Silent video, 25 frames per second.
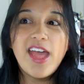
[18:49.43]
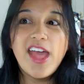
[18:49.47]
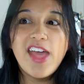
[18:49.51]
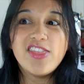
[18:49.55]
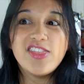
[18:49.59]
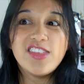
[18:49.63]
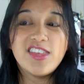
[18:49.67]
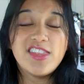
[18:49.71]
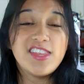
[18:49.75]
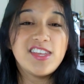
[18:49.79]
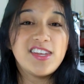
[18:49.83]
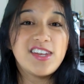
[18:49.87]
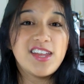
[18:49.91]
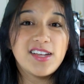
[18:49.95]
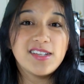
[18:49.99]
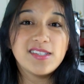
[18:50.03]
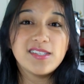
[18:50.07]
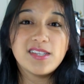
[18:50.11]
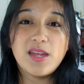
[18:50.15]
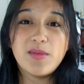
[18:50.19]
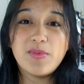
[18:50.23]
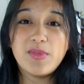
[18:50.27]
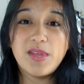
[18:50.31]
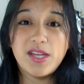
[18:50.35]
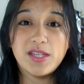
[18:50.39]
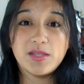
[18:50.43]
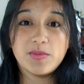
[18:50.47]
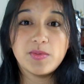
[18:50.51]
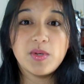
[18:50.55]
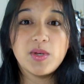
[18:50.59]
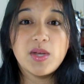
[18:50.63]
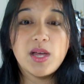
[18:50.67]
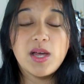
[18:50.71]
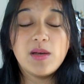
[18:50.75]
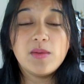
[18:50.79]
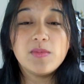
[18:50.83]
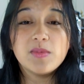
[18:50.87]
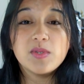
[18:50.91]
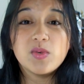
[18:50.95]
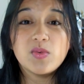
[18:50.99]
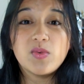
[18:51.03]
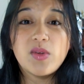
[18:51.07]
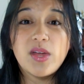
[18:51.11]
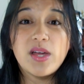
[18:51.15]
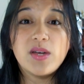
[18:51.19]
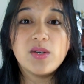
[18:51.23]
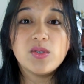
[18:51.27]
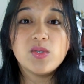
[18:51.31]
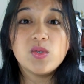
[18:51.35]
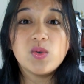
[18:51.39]
and then the next time the expo comes
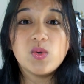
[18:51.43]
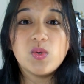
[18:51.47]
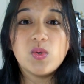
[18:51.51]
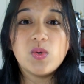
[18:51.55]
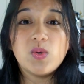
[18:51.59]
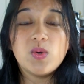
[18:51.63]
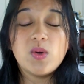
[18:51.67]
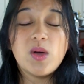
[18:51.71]
around,